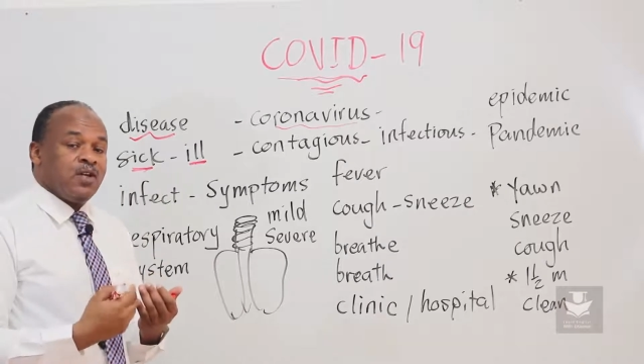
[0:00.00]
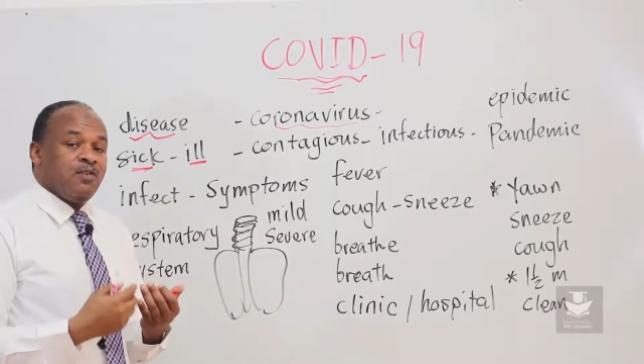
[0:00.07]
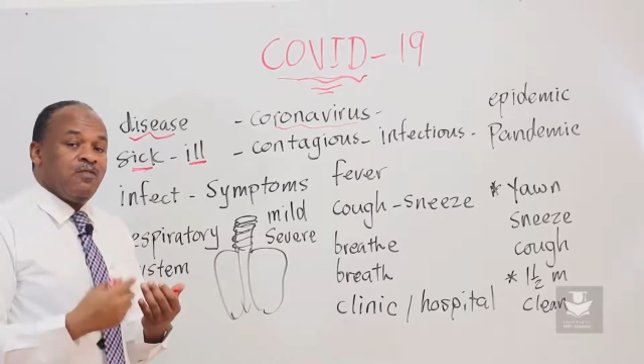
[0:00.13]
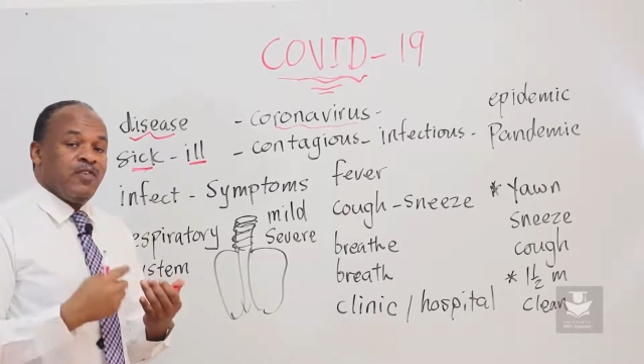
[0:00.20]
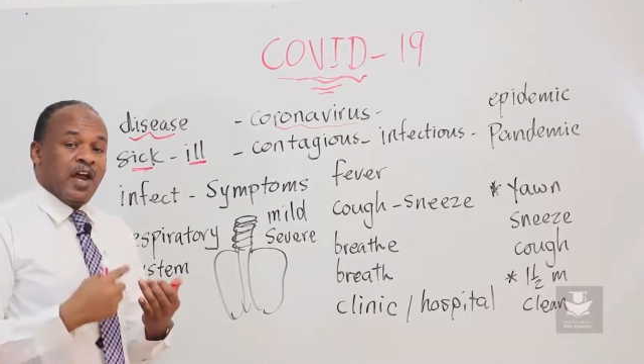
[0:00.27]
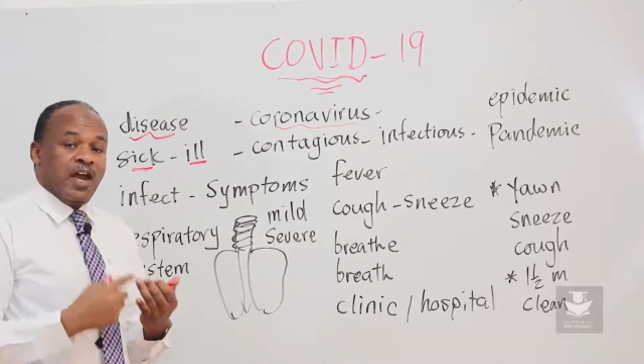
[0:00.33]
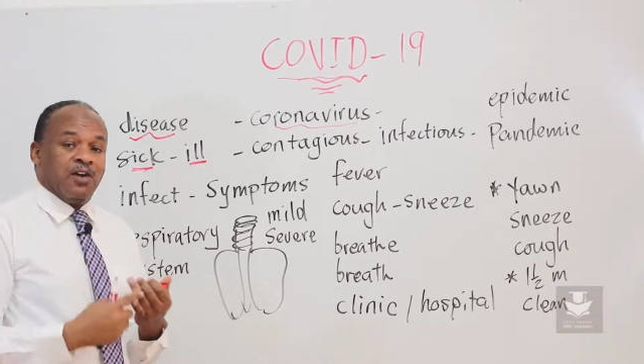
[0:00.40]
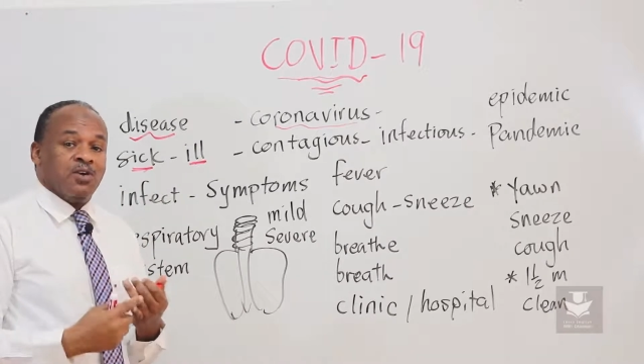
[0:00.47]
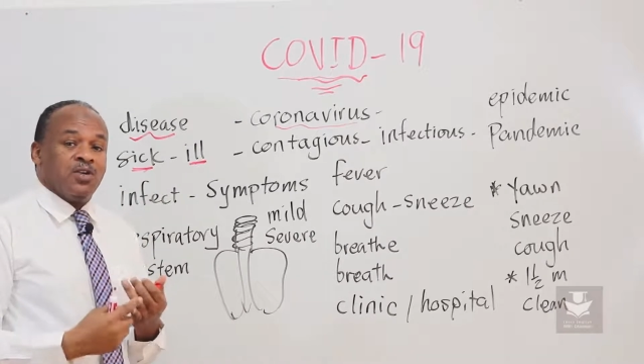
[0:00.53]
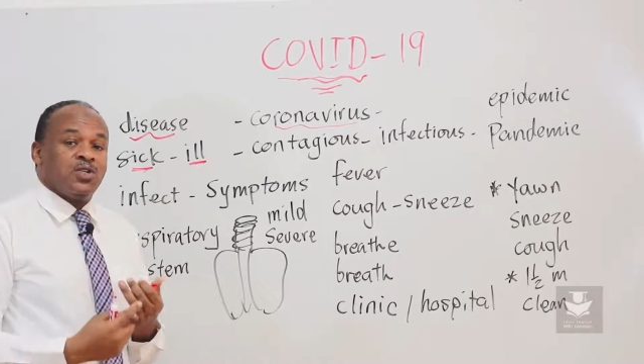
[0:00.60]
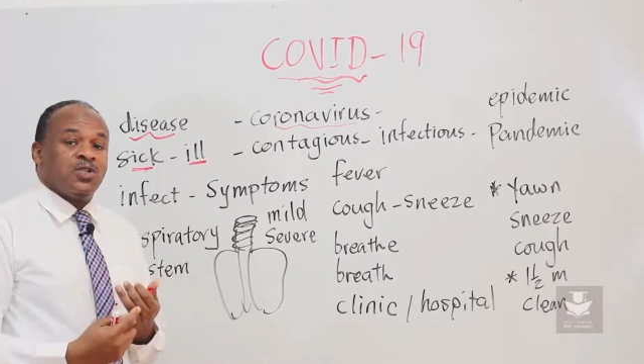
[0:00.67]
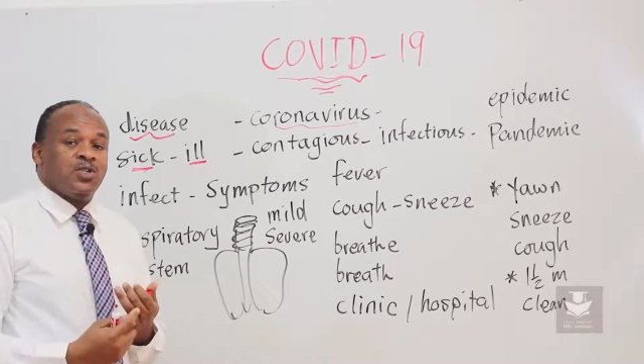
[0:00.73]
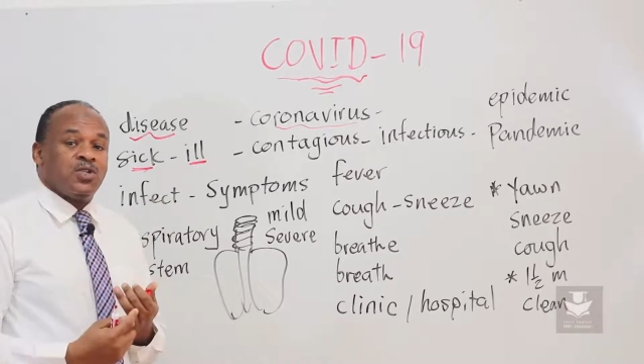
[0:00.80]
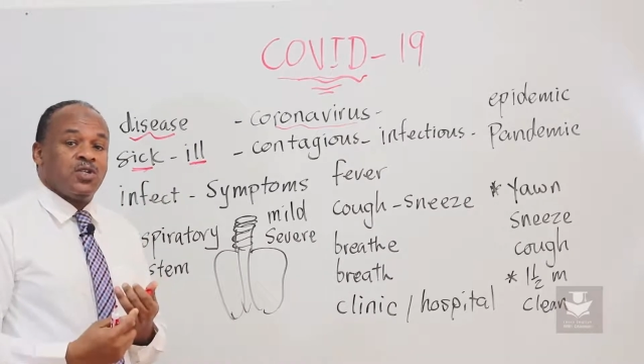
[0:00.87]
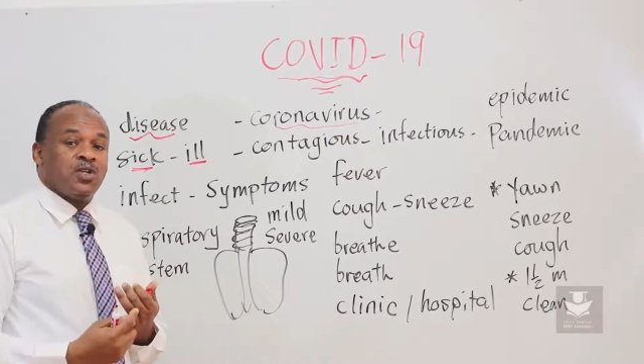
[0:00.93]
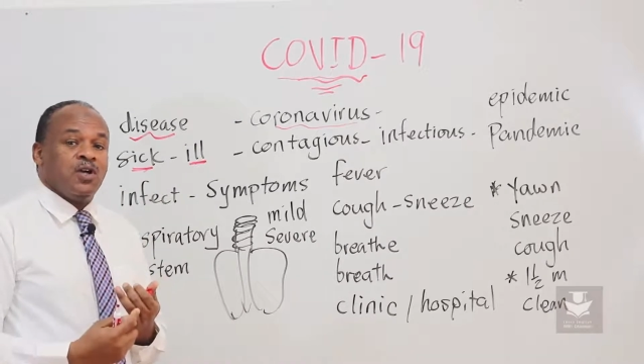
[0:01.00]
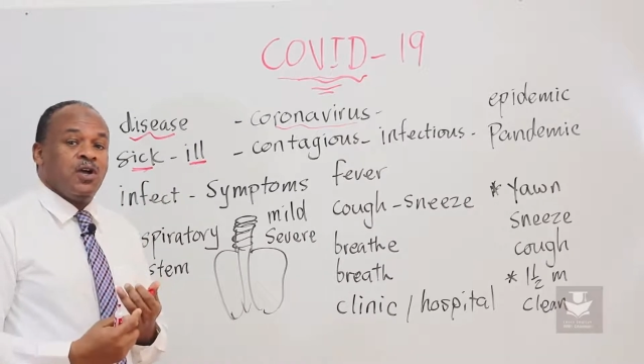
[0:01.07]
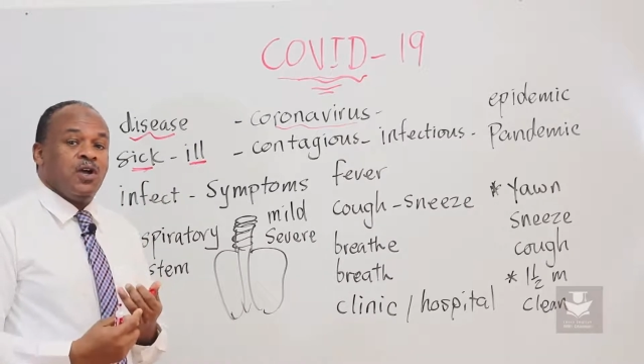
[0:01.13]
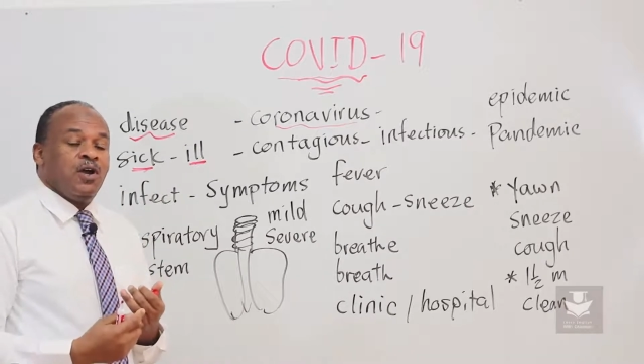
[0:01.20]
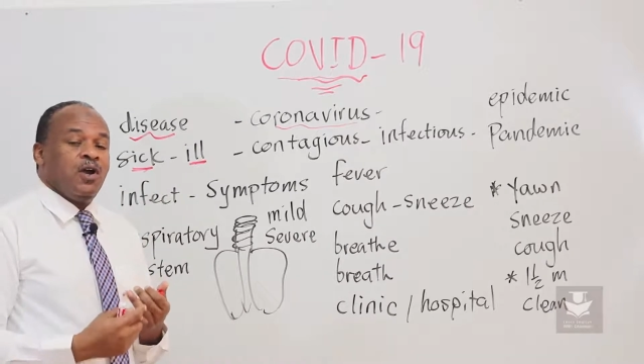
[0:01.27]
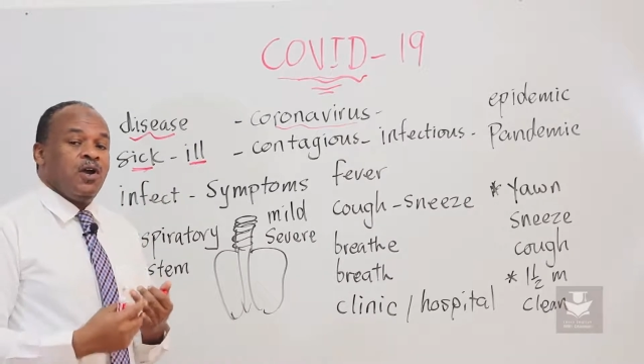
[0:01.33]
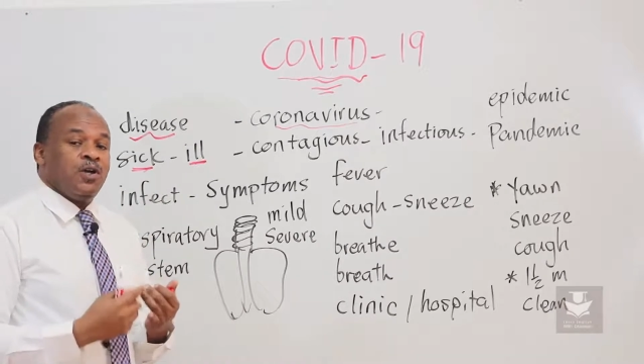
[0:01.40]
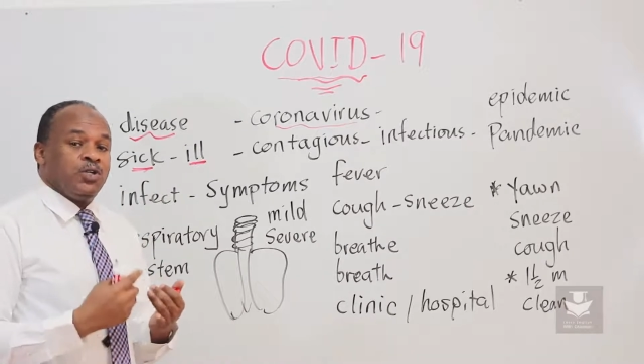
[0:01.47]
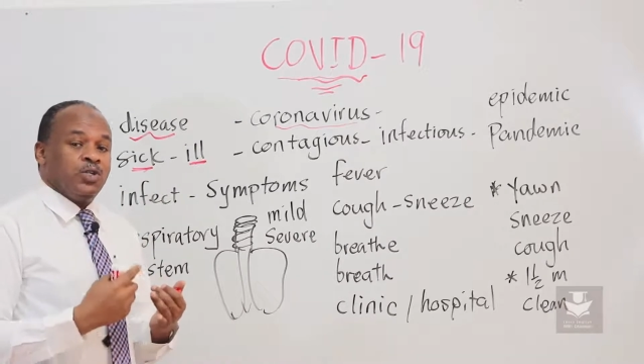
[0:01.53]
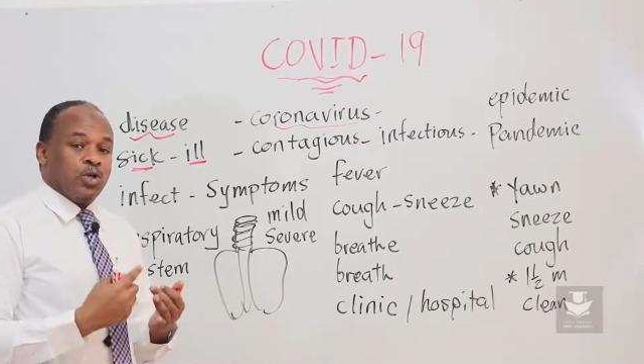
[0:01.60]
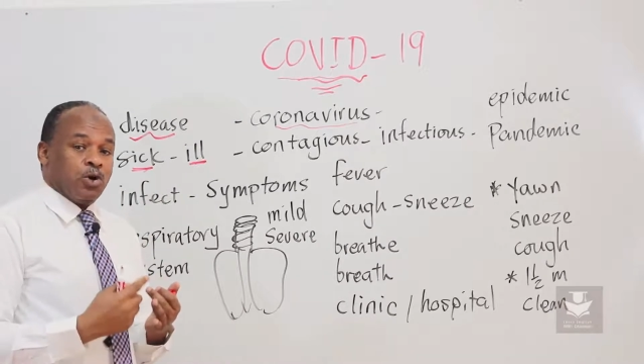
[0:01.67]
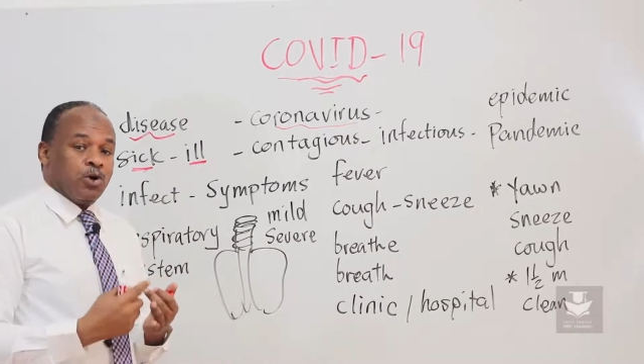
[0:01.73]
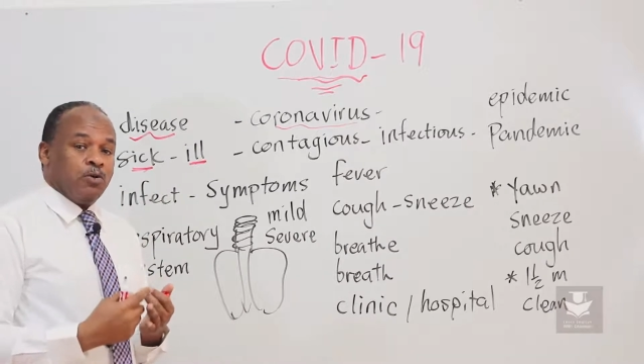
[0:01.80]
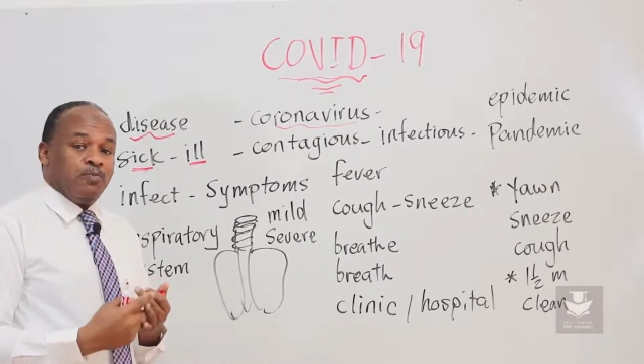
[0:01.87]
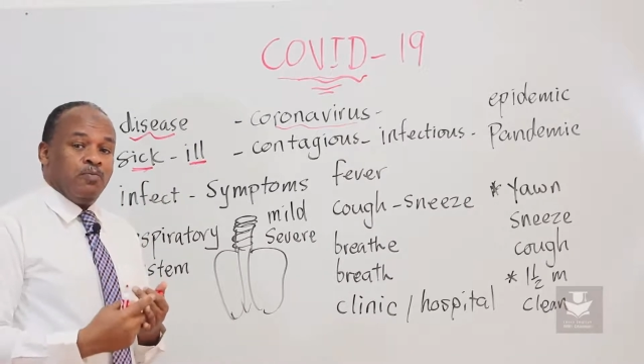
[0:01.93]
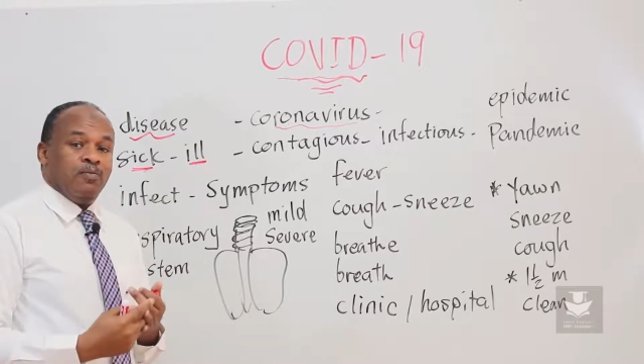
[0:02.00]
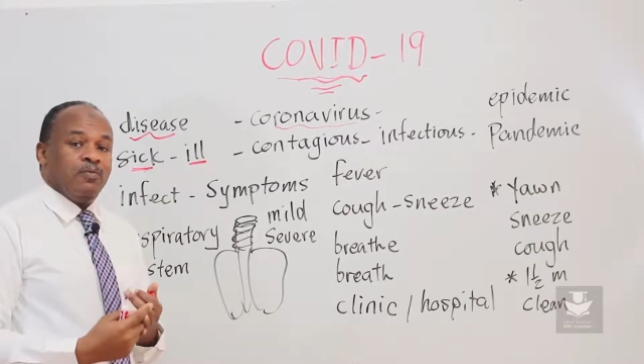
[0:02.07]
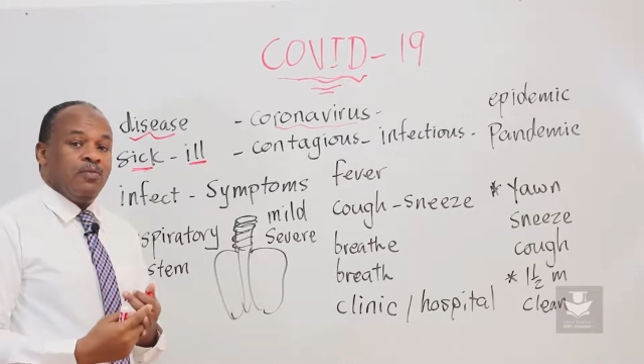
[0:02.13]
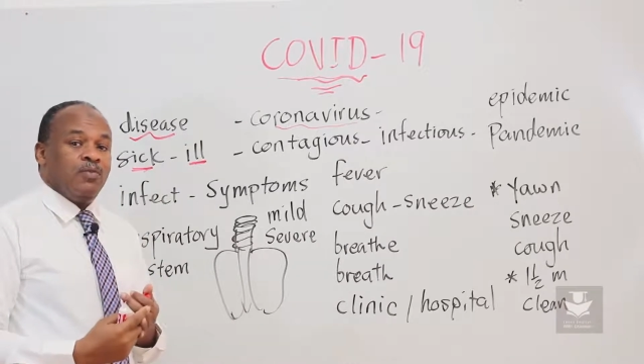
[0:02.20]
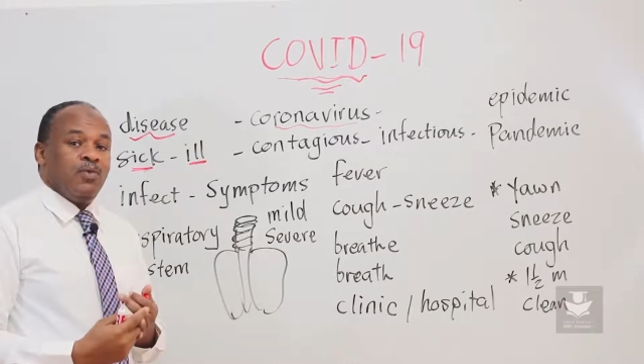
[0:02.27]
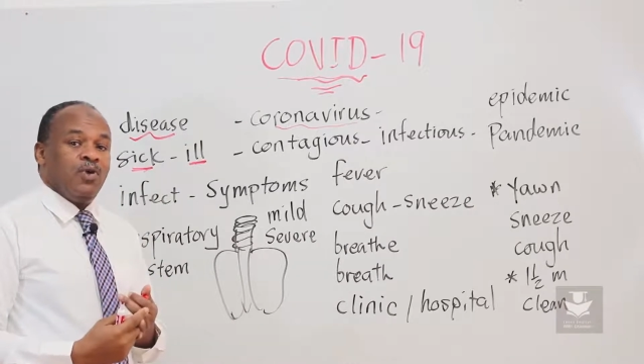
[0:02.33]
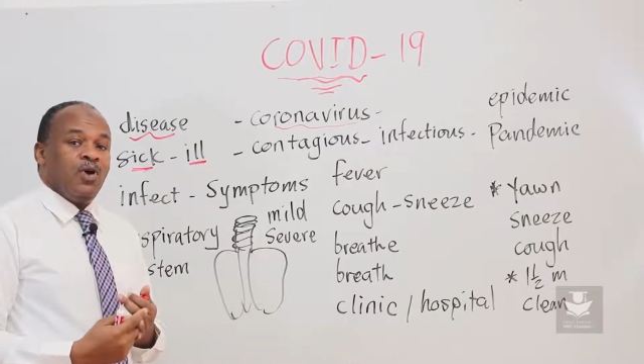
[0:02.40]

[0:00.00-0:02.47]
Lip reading: virus, germ,